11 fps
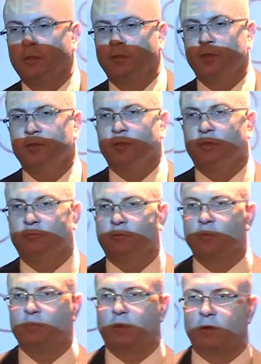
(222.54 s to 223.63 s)
things like
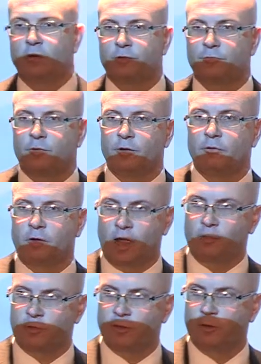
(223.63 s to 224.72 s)
Dropbox we will
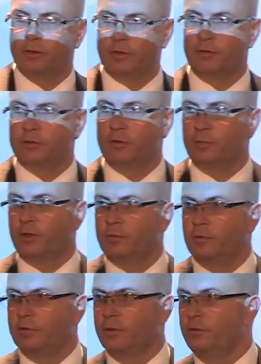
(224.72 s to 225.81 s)
absolutely stop
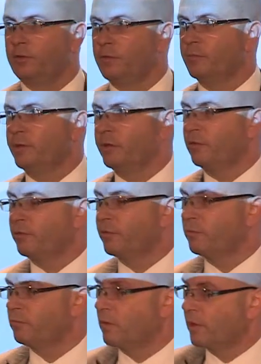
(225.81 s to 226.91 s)
people using, because
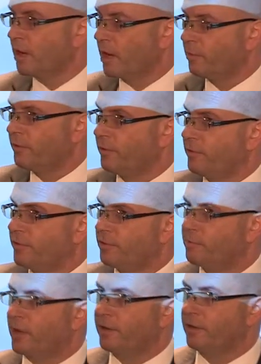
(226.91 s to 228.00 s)
what happens is it's
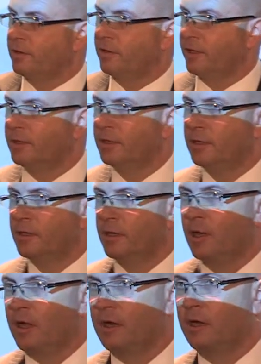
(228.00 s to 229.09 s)
basically a